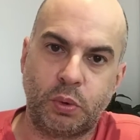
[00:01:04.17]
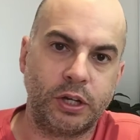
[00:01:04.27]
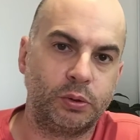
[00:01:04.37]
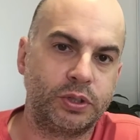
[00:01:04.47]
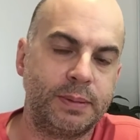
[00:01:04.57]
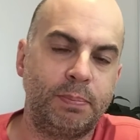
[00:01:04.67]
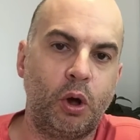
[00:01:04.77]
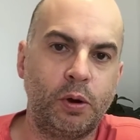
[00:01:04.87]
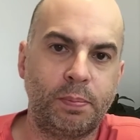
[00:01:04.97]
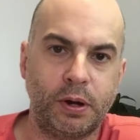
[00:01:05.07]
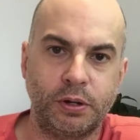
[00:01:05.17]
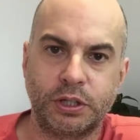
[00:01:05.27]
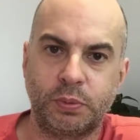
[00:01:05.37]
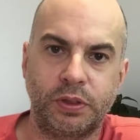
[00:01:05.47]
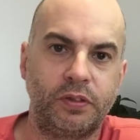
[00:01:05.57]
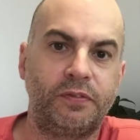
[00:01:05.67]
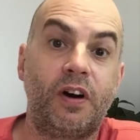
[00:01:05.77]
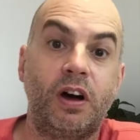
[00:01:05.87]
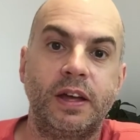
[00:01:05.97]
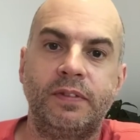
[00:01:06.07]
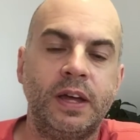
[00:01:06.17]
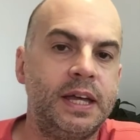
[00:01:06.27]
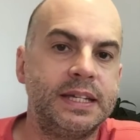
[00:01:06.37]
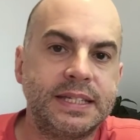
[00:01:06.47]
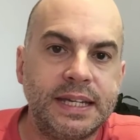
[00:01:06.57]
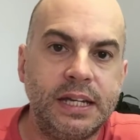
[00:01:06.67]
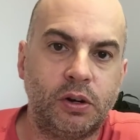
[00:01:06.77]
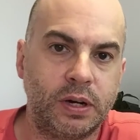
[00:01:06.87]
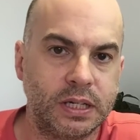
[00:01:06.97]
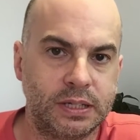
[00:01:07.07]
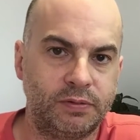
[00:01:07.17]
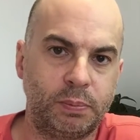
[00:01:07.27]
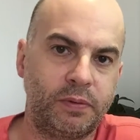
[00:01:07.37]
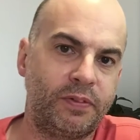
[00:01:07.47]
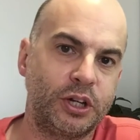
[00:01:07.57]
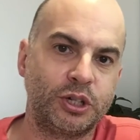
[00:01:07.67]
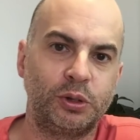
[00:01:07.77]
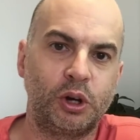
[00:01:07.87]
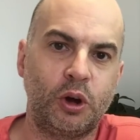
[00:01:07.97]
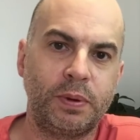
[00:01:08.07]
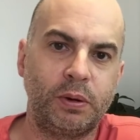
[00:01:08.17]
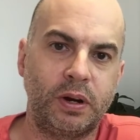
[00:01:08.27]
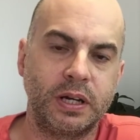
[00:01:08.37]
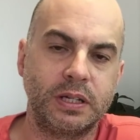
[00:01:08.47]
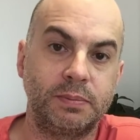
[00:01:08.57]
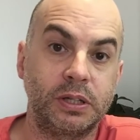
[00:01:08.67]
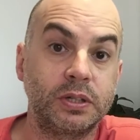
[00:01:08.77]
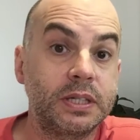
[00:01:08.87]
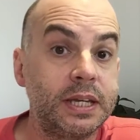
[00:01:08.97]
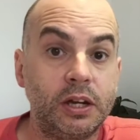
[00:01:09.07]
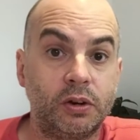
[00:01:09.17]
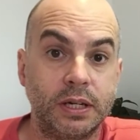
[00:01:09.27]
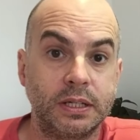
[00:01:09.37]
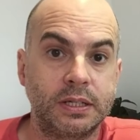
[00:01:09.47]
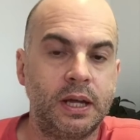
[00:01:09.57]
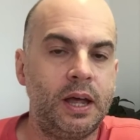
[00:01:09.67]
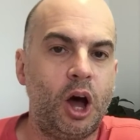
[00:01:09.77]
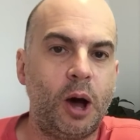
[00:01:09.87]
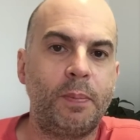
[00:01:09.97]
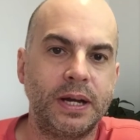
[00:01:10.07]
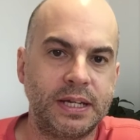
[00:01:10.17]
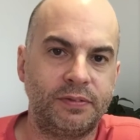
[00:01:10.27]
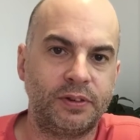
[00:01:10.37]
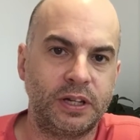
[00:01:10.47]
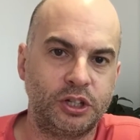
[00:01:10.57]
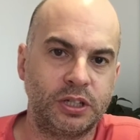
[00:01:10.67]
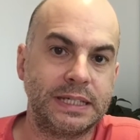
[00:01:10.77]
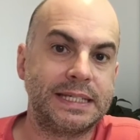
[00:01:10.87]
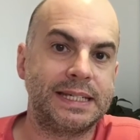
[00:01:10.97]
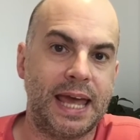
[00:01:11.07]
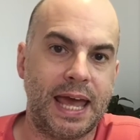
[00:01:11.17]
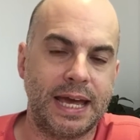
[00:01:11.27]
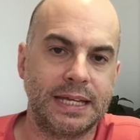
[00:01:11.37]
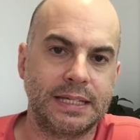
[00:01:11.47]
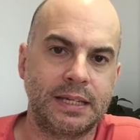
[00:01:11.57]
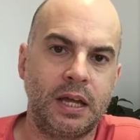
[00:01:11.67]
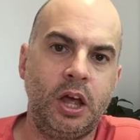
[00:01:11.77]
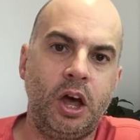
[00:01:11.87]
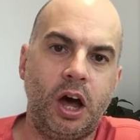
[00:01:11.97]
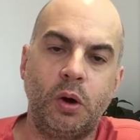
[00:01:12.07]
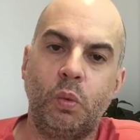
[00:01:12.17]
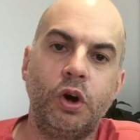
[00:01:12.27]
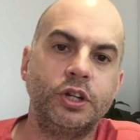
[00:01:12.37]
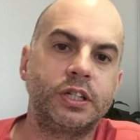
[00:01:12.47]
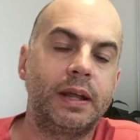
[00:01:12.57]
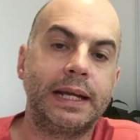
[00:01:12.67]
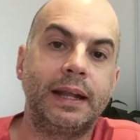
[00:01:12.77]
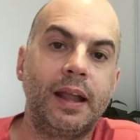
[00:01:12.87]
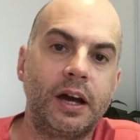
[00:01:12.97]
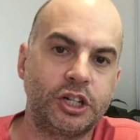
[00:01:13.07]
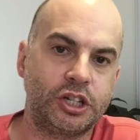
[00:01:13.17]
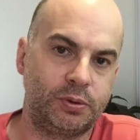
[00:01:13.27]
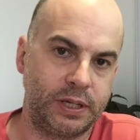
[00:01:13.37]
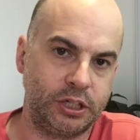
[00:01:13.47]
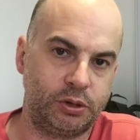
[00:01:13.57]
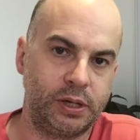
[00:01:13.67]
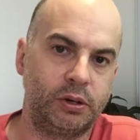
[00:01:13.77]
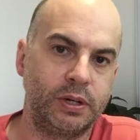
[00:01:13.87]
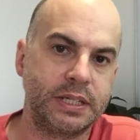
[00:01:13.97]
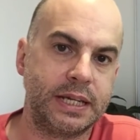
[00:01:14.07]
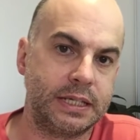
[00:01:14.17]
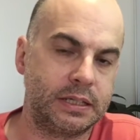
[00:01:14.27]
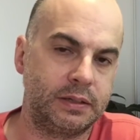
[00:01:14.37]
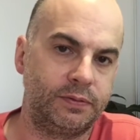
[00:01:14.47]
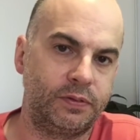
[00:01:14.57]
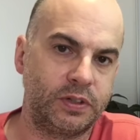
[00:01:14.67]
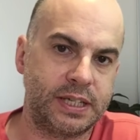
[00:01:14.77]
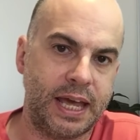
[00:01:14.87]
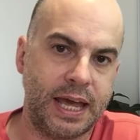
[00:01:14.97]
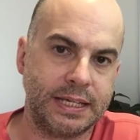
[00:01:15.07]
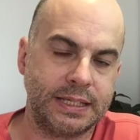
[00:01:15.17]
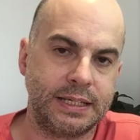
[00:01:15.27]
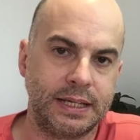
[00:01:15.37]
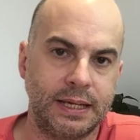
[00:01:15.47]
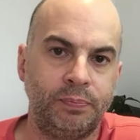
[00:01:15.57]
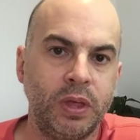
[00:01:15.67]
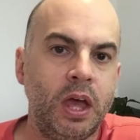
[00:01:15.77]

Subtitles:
why you'll see blog posts with the 5 secrets of a professional copywriter, because secrets are by definition scarce. Words like luxury trigger a sense of scarcity.